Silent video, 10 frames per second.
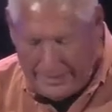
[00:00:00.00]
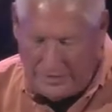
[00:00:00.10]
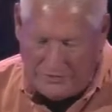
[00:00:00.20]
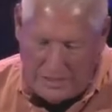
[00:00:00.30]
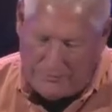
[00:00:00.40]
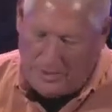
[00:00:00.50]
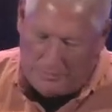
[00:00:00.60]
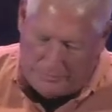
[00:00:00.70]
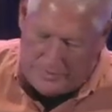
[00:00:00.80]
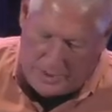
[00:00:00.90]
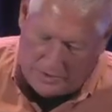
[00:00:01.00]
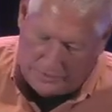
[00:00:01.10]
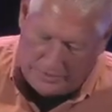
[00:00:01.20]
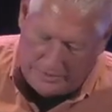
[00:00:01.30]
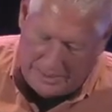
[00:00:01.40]
He does that for a number of
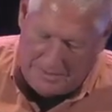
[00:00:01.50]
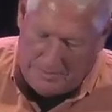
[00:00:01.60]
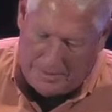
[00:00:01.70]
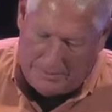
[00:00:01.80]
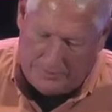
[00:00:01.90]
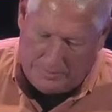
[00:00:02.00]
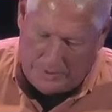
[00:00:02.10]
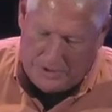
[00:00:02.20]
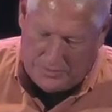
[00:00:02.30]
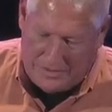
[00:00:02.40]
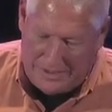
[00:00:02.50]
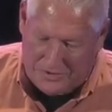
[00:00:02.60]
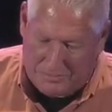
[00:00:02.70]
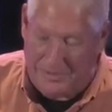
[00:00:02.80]
years, and then he becomes a preacher and teacher.